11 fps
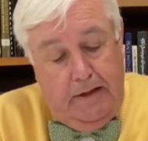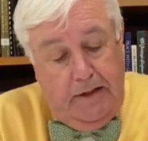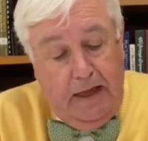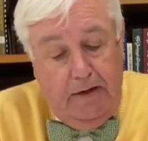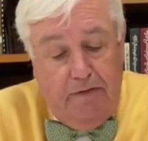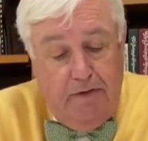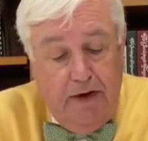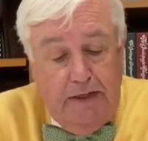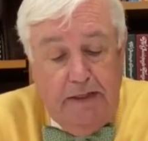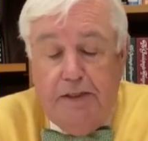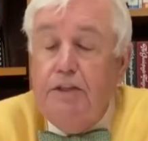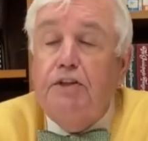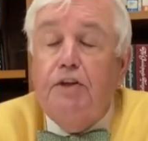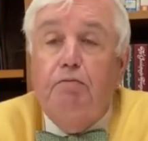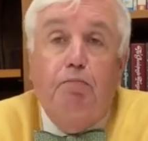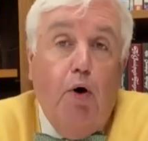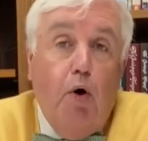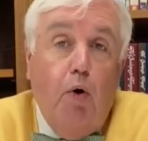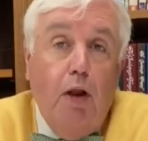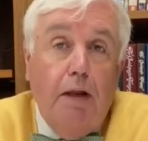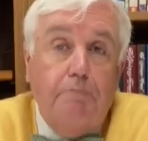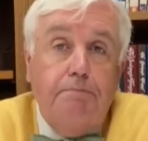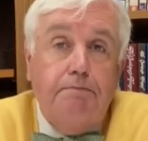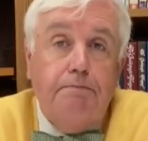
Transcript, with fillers: Think, for instance, of Paul.